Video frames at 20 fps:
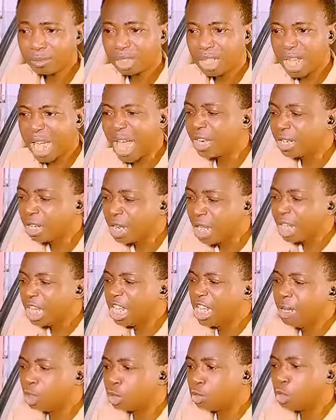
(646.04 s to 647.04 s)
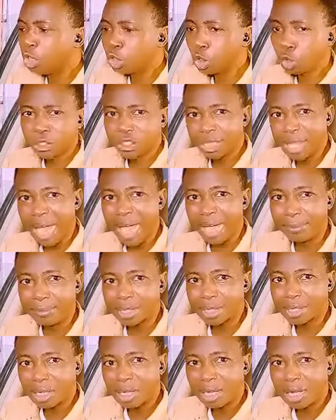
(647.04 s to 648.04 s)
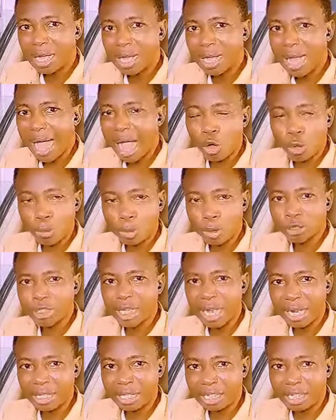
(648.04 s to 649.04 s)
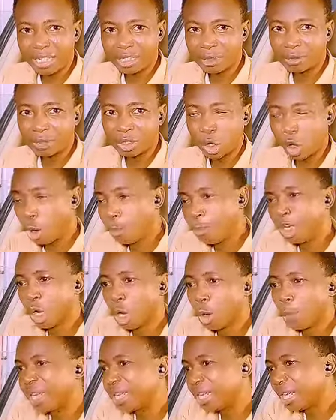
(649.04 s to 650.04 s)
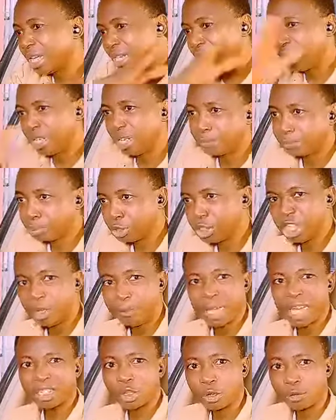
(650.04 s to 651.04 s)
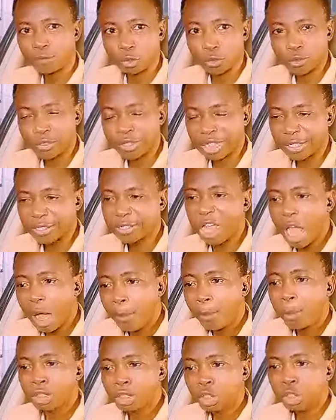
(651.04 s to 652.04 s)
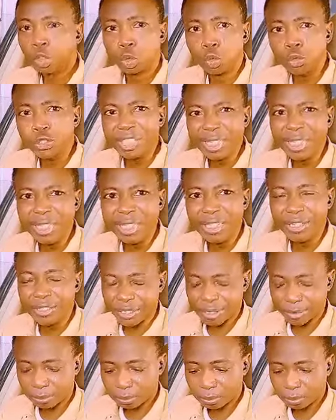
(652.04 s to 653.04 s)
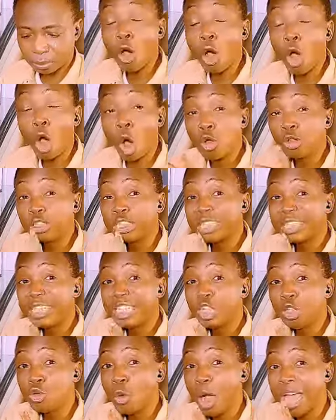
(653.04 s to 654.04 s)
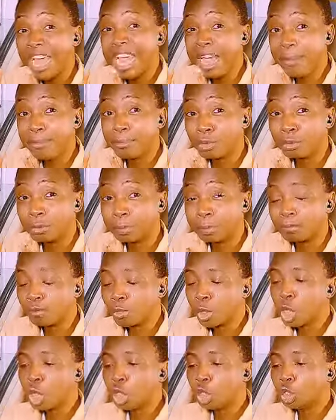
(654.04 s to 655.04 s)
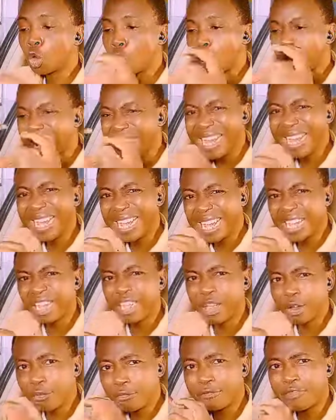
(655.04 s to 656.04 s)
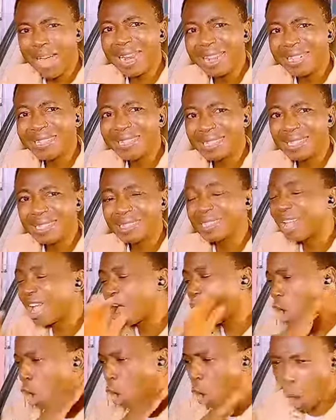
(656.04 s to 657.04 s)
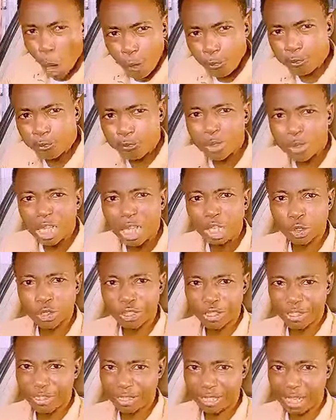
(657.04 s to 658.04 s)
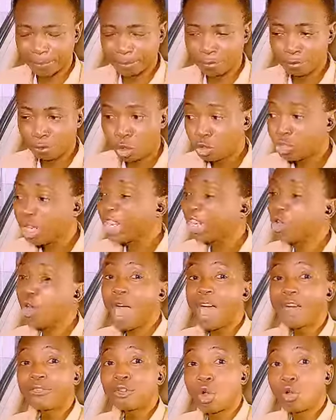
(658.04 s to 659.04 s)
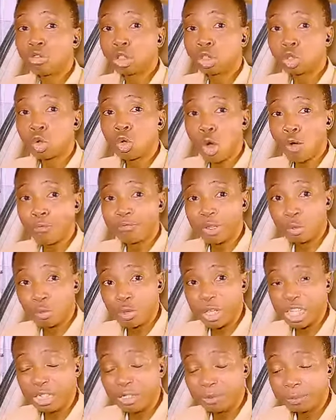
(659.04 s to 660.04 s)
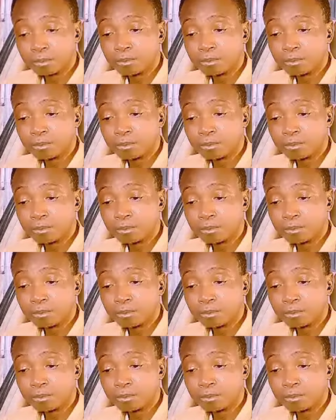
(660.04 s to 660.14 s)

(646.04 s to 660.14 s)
And in between those times, I will be alternating, coming up and then they pushing me at all of those things. But the truth is, until you are able to kick your valencies off your system, so I don't have control of the wheel,